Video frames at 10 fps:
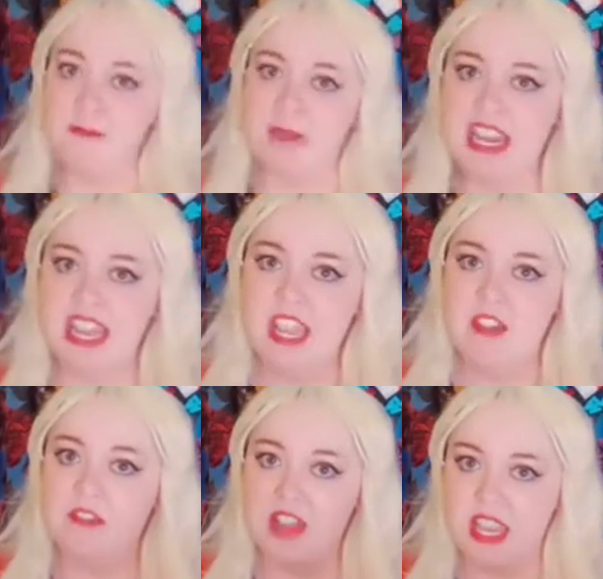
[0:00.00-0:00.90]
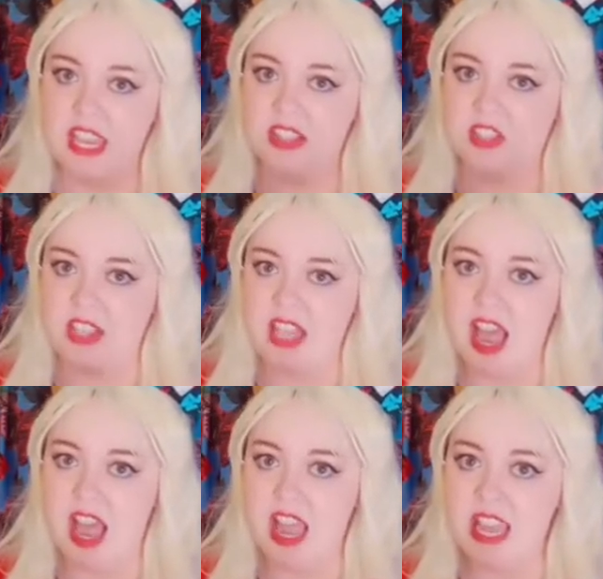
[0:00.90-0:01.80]
But if he's
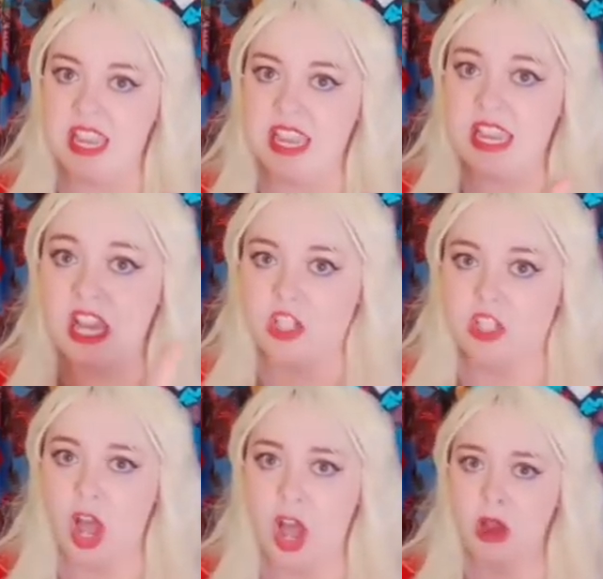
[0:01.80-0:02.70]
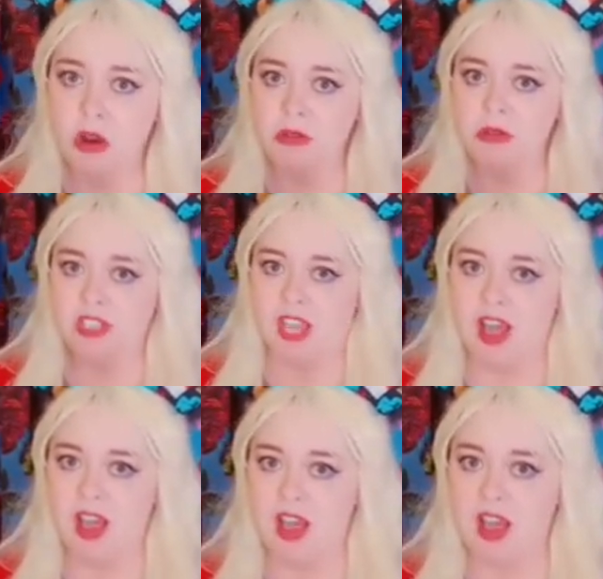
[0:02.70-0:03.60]
lying, don't
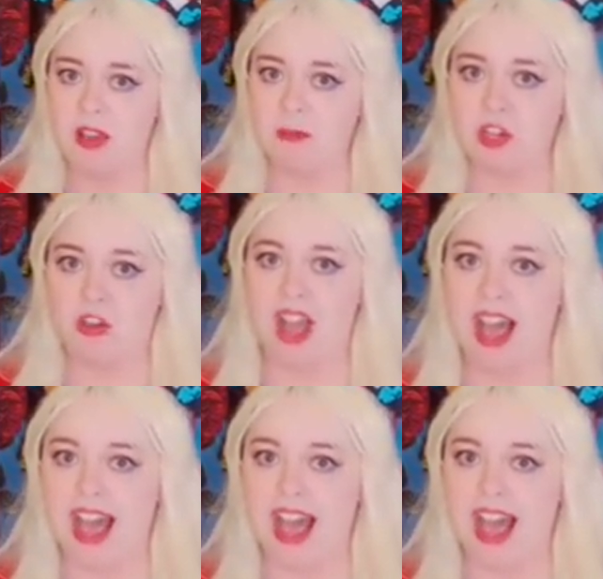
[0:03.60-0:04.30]
come crying.